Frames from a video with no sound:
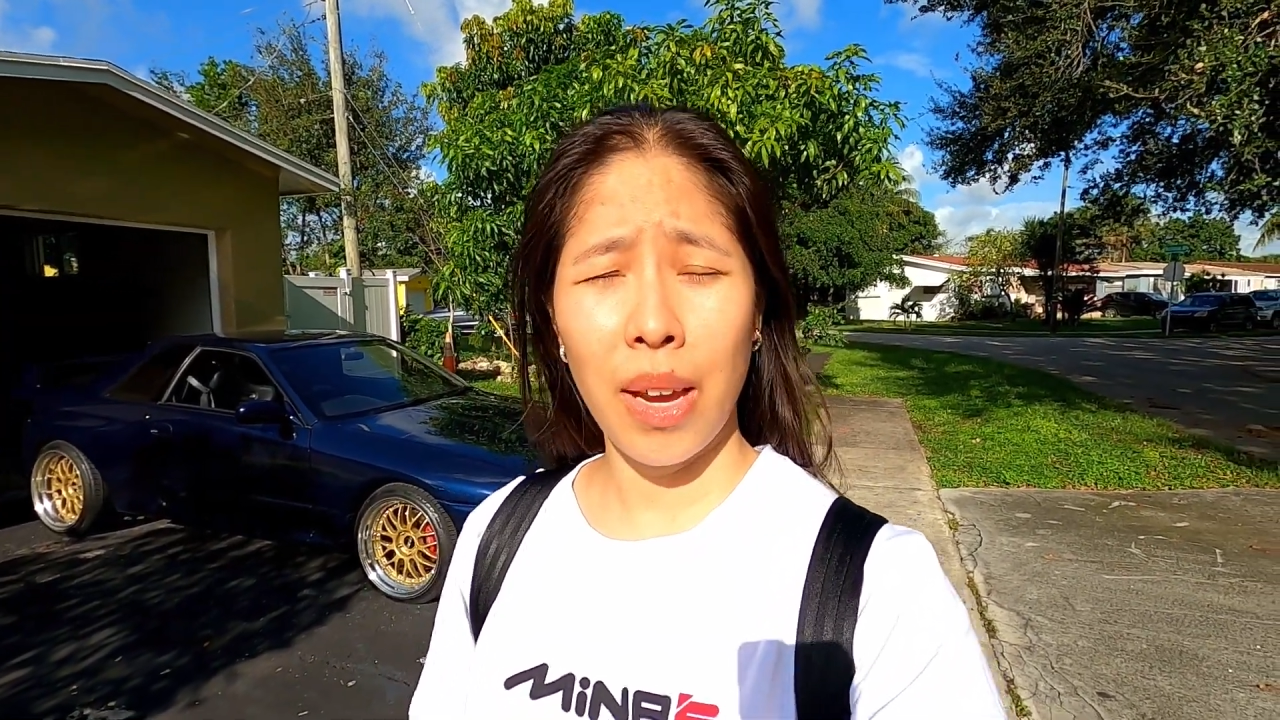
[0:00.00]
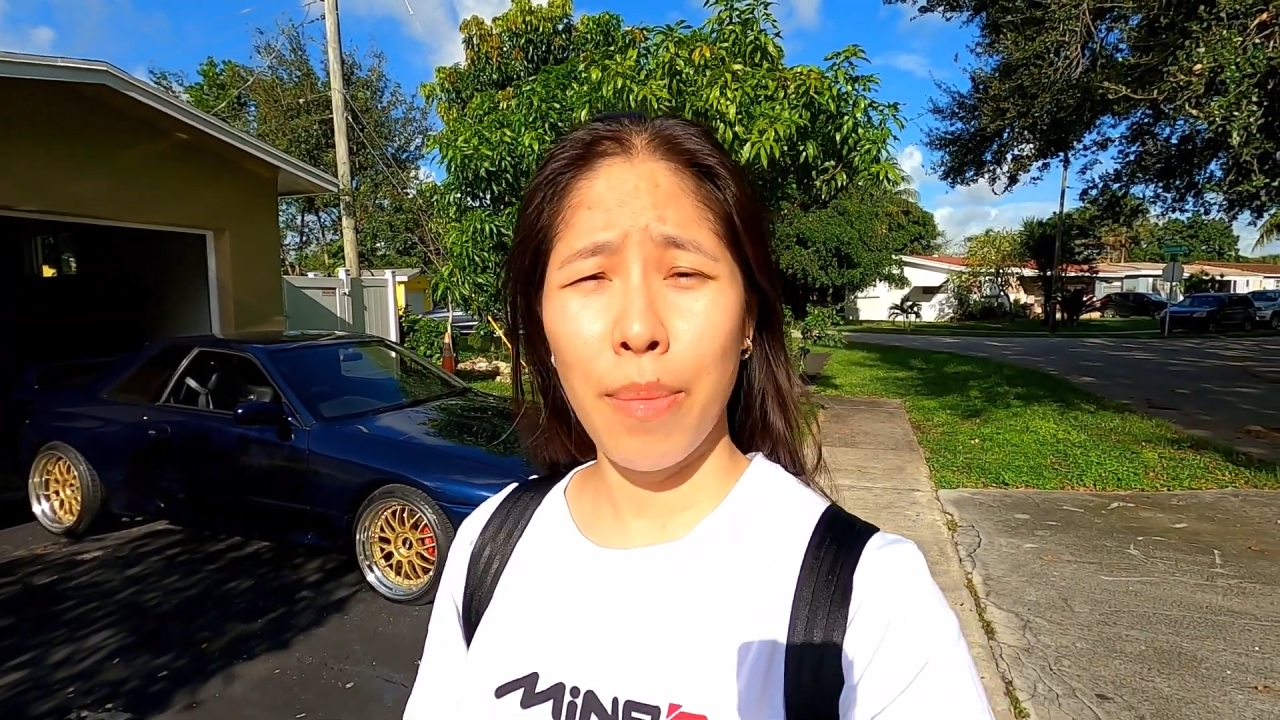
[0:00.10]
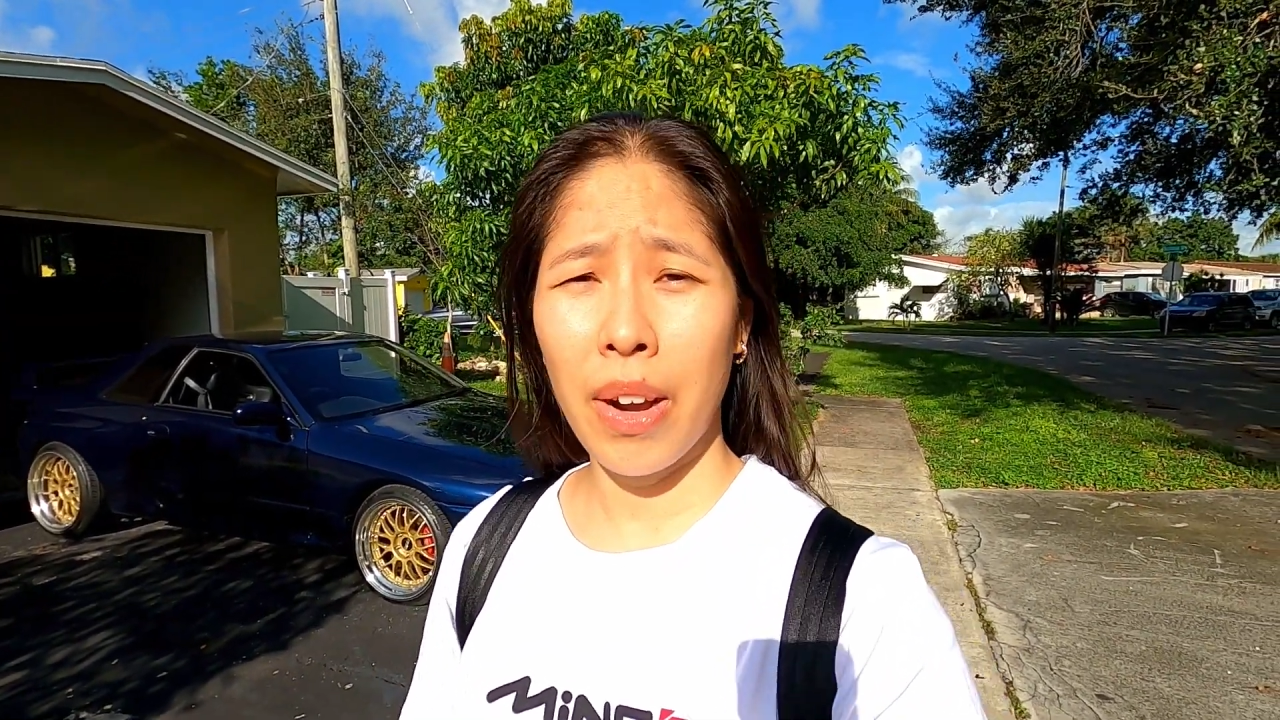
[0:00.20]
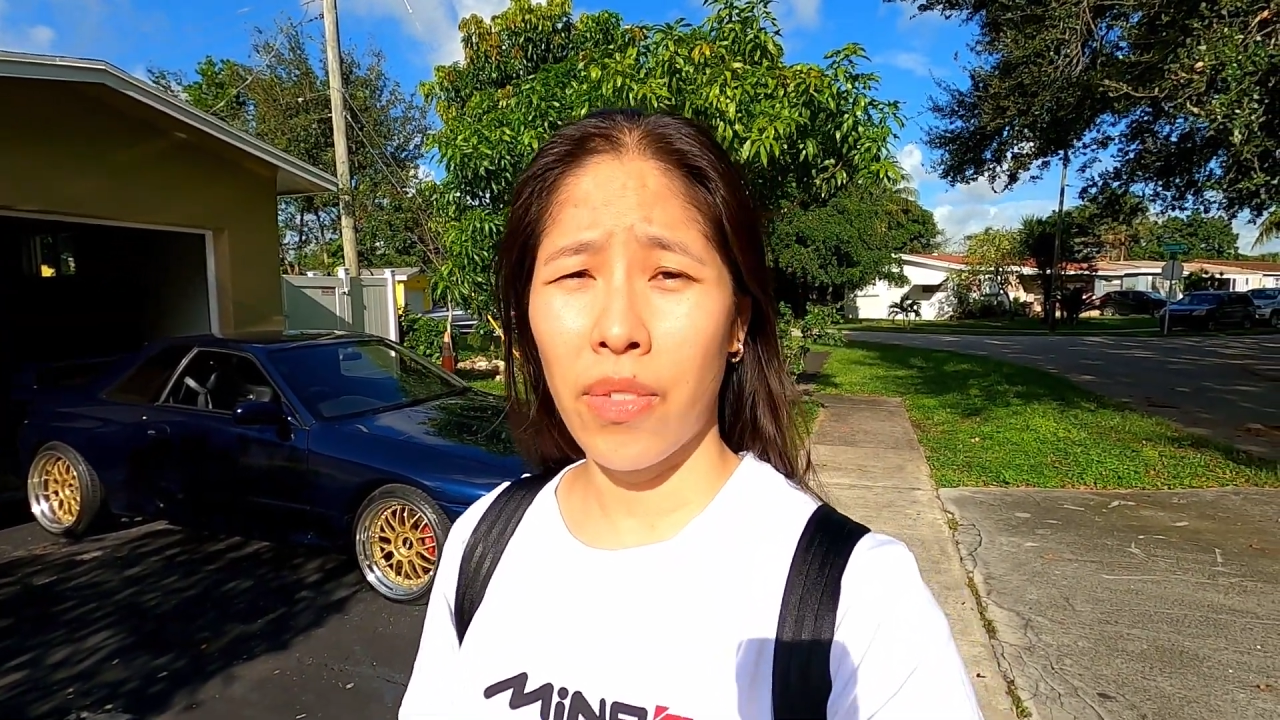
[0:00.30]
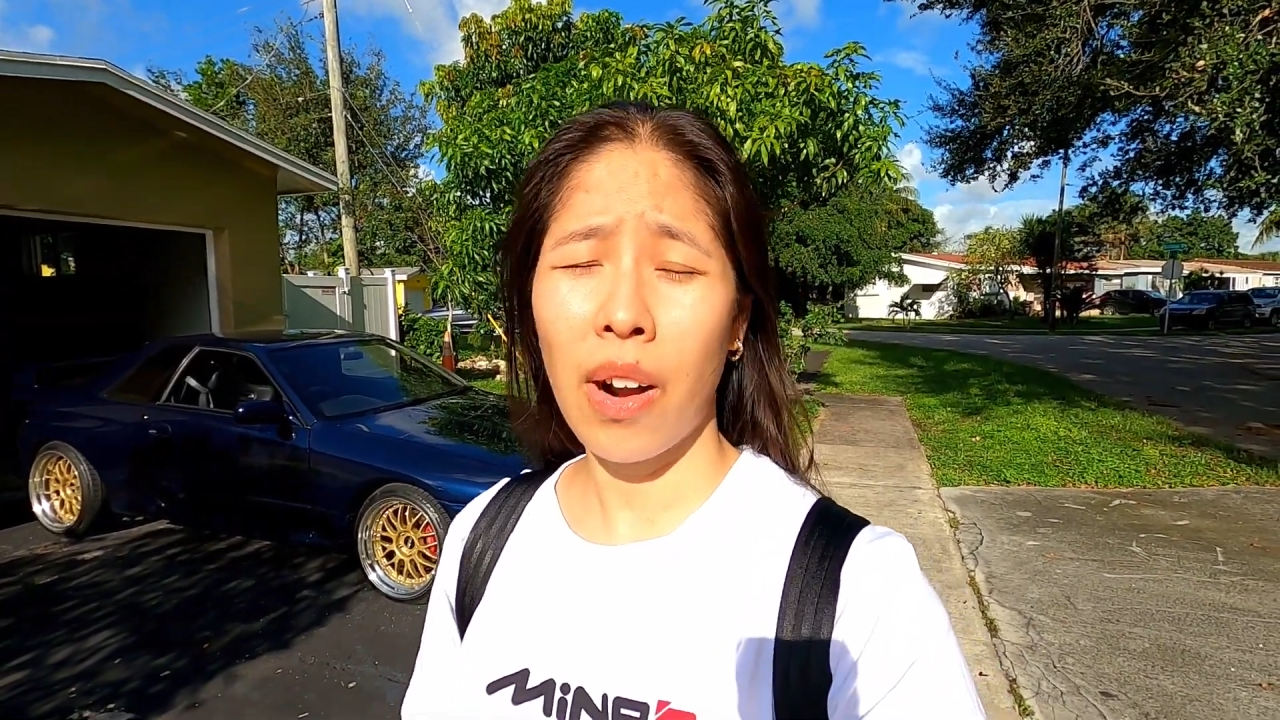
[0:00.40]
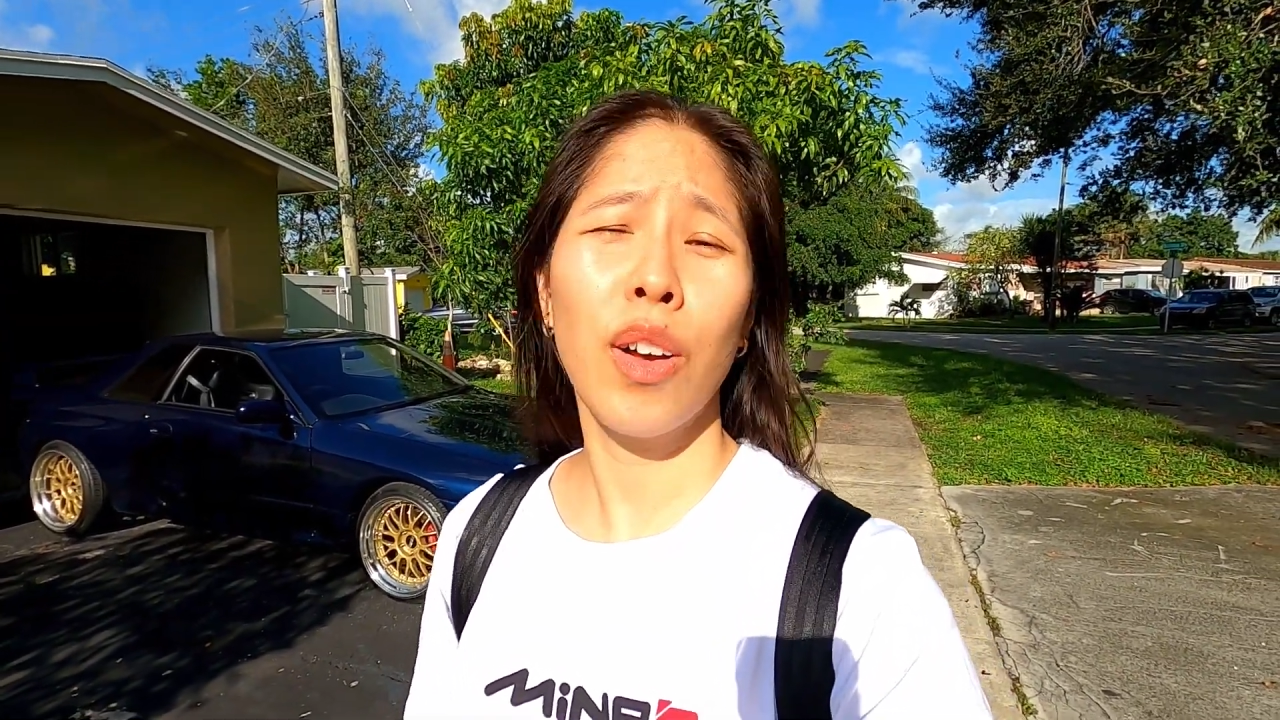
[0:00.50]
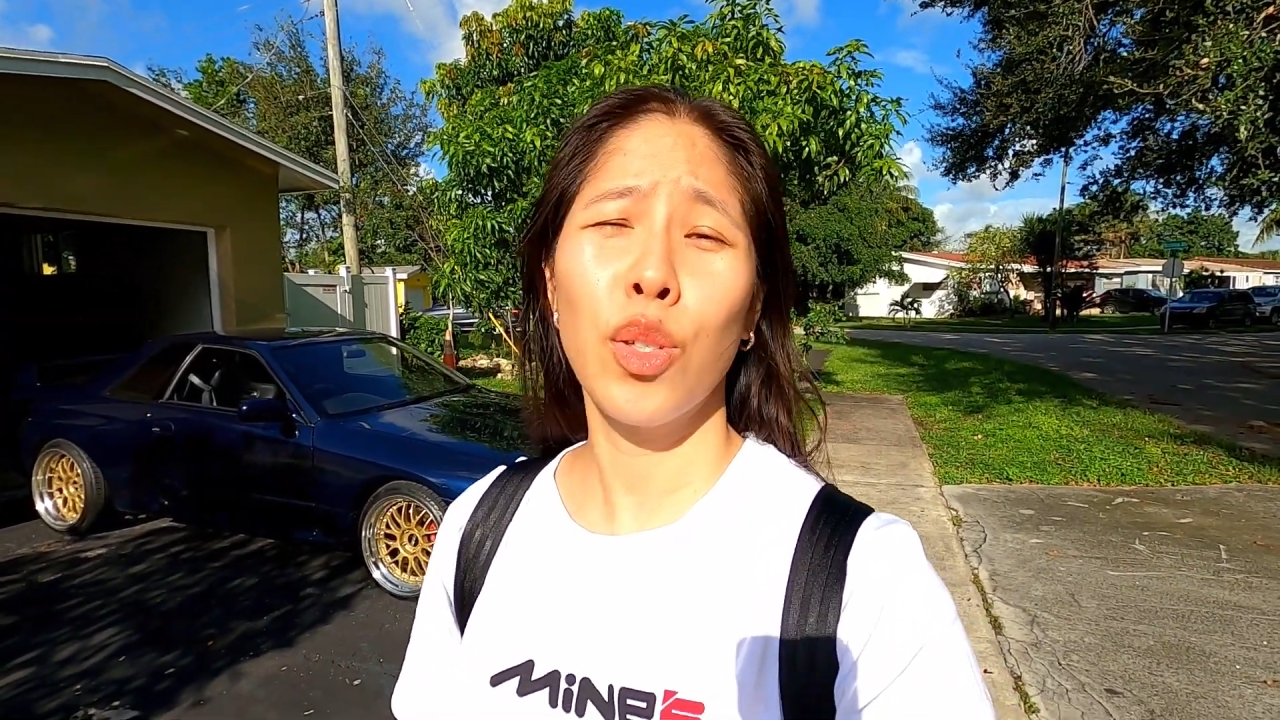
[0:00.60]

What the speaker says: time ever